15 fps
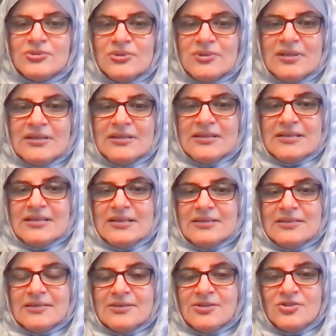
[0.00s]
only does
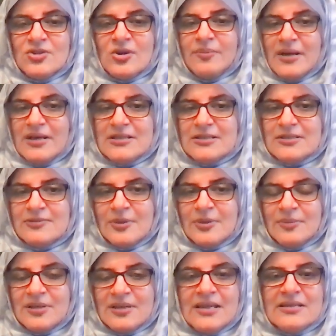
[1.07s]
it stop us from
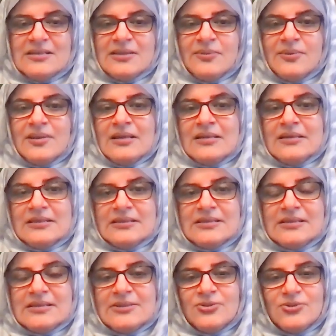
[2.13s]
connecting with
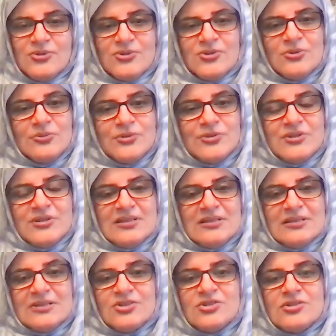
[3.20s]
others, it also puts an
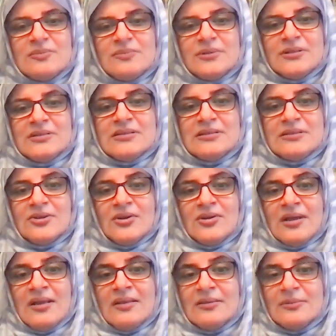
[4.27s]
additional burden on
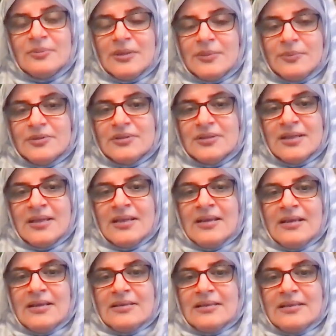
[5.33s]
other people
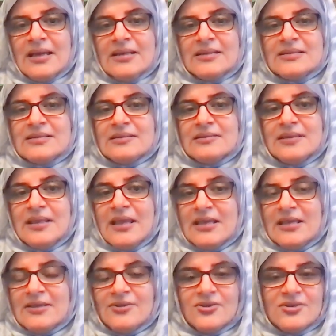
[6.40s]
that they
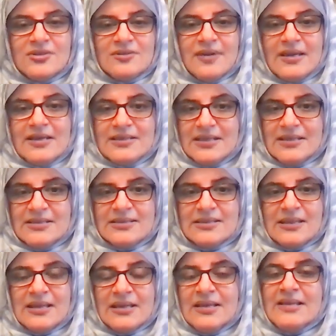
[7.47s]
cannot invite us
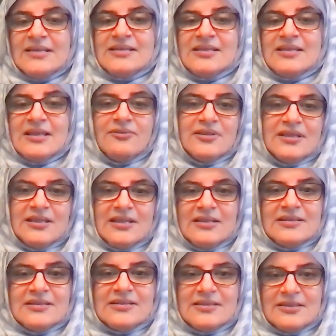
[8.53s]
unless everything
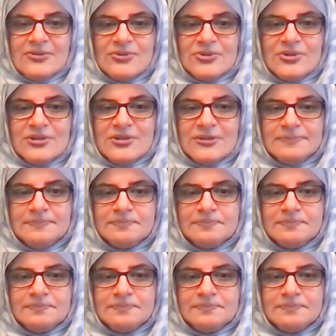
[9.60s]
else is in order.